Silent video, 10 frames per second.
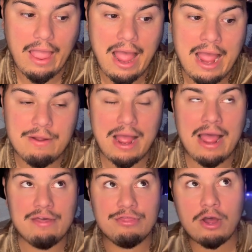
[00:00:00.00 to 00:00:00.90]
I
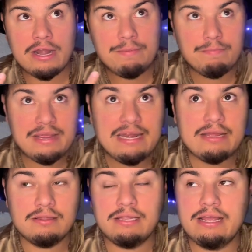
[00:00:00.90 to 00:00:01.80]
thought
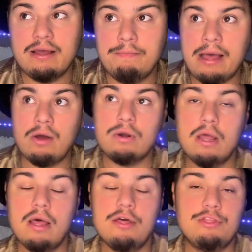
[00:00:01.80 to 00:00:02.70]
immediately about
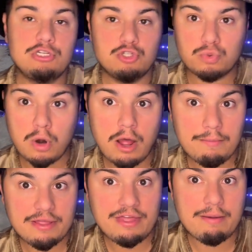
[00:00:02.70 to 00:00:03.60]
the
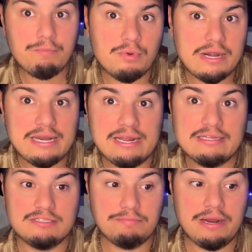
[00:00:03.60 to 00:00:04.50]
trauma that Britney
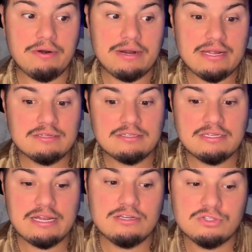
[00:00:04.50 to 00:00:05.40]
experienced
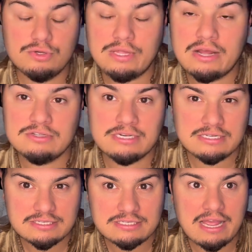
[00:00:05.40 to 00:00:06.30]
in
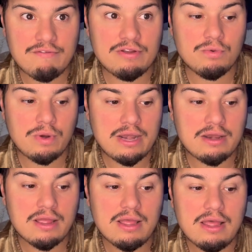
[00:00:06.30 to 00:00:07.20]
2007 when
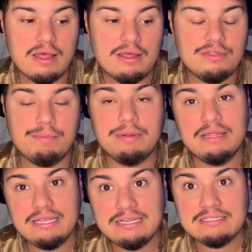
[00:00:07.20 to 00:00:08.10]
the
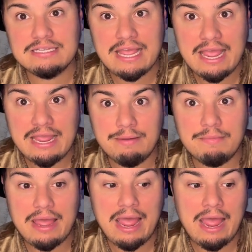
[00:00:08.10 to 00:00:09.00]
police came
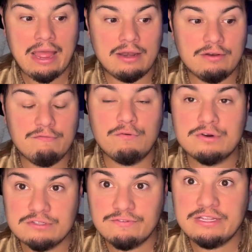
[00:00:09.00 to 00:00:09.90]
and
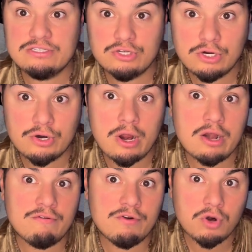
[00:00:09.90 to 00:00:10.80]
forcefully took her out
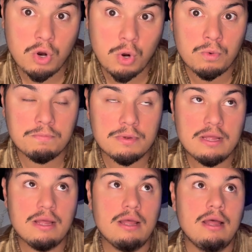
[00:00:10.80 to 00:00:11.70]
of her home
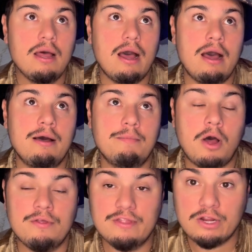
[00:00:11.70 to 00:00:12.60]

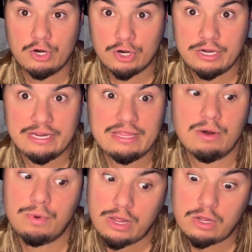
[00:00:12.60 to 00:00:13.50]
on the gurney that
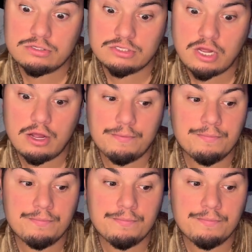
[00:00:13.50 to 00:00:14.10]
we all saw.